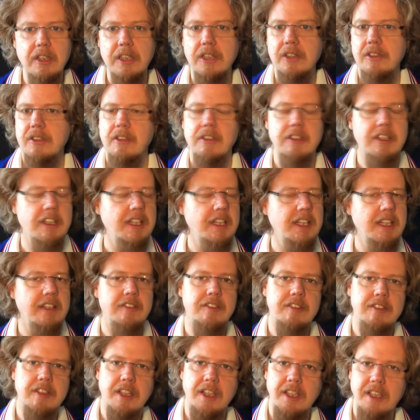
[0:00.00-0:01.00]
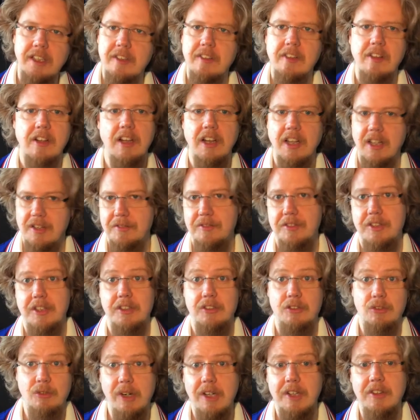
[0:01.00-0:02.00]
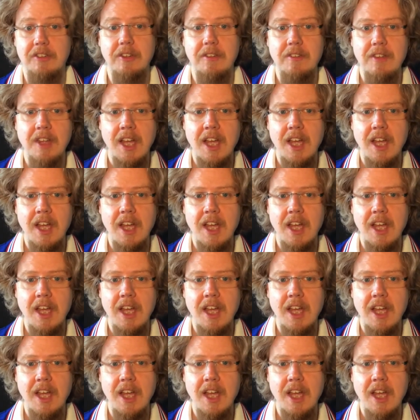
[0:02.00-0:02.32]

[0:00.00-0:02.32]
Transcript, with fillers: you're gonna get hit left and right.